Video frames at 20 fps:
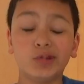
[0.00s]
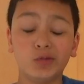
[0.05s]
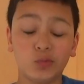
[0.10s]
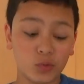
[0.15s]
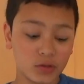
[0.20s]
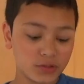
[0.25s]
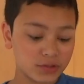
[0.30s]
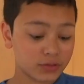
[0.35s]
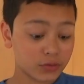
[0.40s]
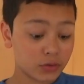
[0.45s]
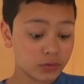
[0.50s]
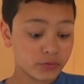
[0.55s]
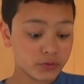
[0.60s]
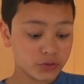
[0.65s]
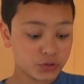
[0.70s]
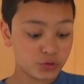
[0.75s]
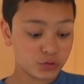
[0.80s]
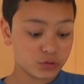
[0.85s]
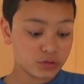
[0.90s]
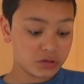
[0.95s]
Once all the
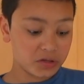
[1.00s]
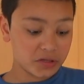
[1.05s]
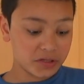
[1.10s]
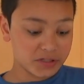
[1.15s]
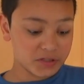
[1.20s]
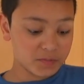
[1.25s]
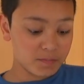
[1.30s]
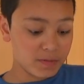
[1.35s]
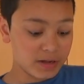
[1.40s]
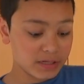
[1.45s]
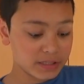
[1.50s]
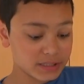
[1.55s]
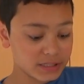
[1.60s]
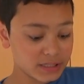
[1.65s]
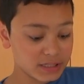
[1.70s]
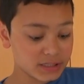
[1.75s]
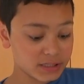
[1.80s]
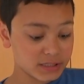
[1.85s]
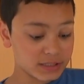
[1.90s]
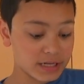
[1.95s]
chocolate is
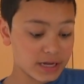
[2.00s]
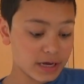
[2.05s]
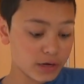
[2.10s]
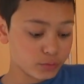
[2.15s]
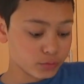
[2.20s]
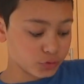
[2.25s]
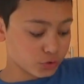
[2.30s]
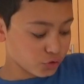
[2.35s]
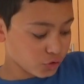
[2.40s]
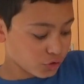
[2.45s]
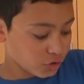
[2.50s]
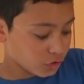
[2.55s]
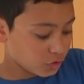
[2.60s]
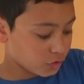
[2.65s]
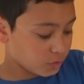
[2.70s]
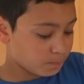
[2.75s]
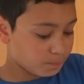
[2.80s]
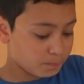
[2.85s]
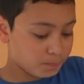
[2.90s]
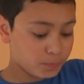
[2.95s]
melted, now you
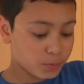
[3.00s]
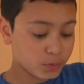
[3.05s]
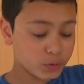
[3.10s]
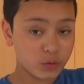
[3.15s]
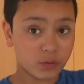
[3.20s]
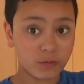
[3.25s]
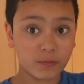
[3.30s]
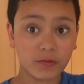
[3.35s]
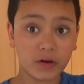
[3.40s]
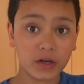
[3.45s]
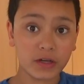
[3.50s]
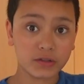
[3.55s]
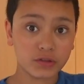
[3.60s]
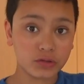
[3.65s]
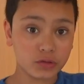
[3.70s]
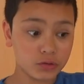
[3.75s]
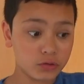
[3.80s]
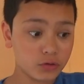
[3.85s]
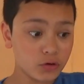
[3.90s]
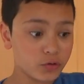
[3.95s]
can put your fire
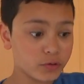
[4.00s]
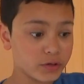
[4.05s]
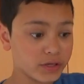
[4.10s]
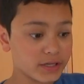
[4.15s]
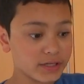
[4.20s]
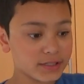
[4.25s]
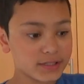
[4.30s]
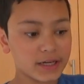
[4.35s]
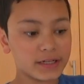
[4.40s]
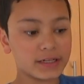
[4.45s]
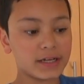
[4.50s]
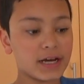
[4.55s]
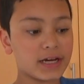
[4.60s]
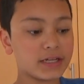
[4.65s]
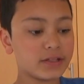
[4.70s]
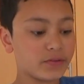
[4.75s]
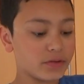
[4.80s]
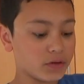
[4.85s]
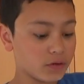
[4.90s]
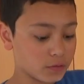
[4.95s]
to low heat and
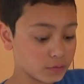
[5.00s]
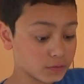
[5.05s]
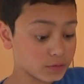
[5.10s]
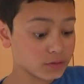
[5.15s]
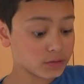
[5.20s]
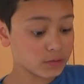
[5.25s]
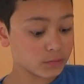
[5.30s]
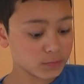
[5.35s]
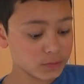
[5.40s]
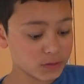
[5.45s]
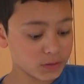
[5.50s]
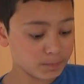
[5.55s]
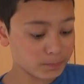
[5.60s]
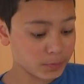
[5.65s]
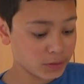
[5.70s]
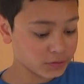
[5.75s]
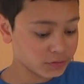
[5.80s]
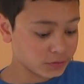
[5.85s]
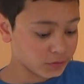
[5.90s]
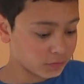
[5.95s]
add the unsalted
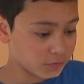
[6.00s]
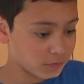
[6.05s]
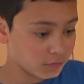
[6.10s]
butter.